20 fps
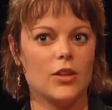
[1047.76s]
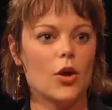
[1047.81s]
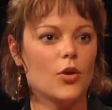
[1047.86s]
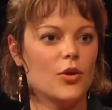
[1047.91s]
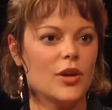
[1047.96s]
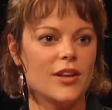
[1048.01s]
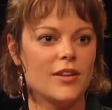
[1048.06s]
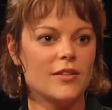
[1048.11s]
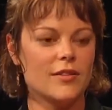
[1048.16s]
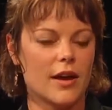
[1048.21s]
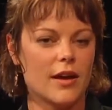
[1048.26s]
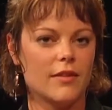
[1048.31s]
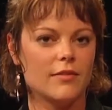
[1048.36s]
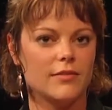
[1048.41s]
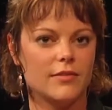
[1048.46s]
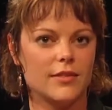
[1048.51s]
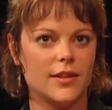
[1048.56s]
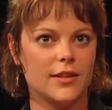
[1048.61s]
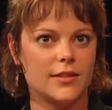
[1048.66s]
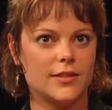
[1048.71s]
No, you didn't.
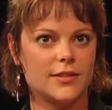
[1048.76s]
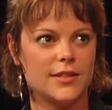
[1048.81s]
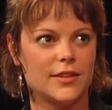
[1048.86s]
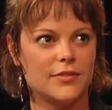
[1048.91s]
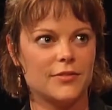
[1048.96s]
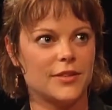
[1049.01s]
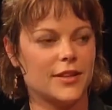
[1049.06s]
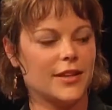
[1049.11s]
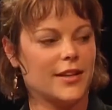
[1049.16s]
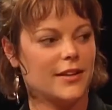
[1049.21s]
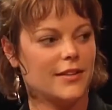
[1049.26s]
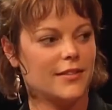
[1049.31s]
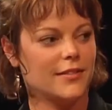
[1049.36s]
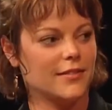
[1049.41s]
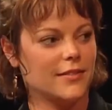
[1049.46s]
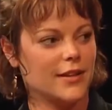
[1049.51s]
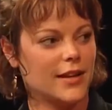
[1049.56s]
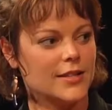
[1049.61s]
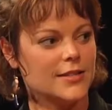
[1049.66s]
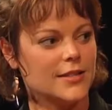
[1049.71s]
It's definitely
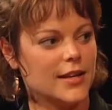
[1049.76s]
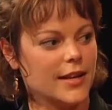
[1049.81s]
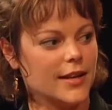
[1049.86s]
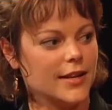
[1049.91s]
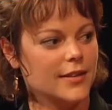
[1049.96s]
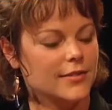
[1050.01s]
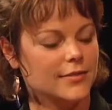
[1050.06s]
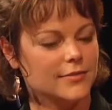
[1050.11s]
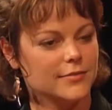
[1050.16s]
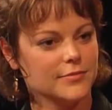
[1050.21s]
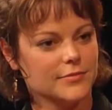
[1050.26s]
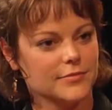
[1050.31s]
I say it.